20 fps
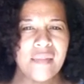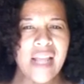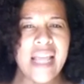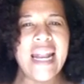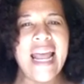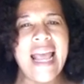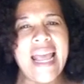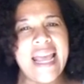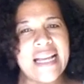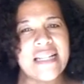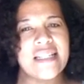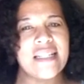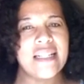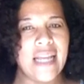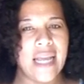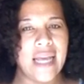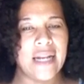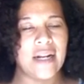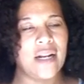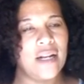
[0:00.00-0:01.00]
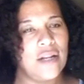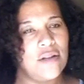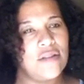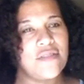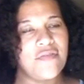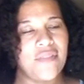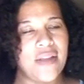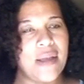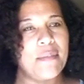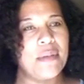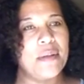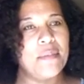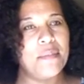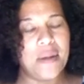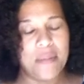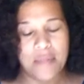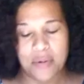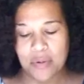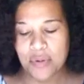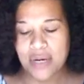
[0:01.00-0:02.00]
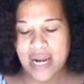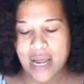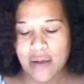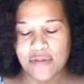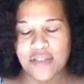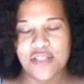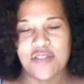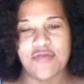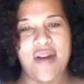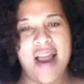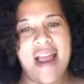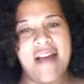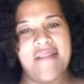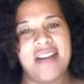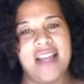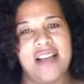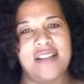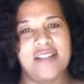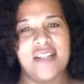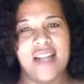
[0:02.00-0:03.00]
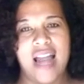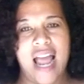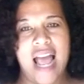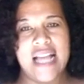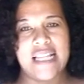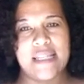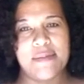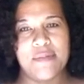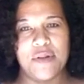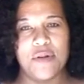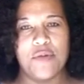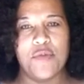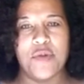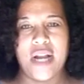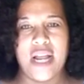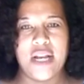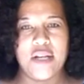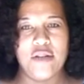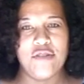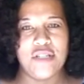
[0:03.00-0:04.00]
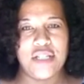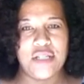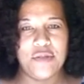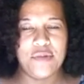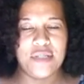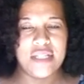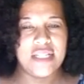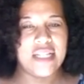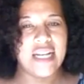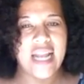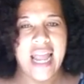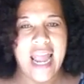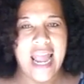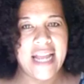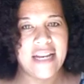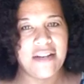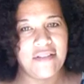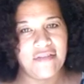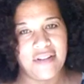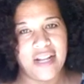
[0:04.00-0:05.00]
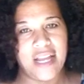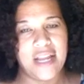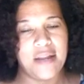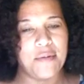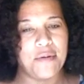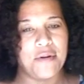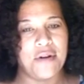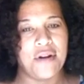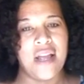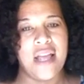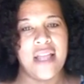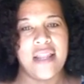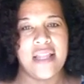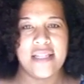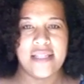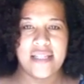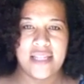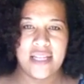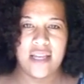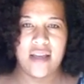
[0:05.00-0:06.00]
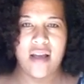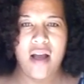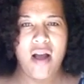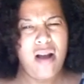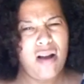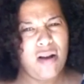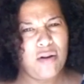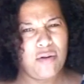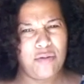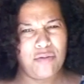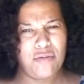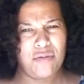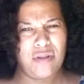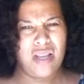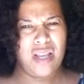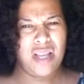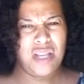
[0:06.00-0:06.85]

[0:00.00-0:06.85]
And I actually had a close family member when I was driving out to the hospital when I knew she was in active labor that said, oh,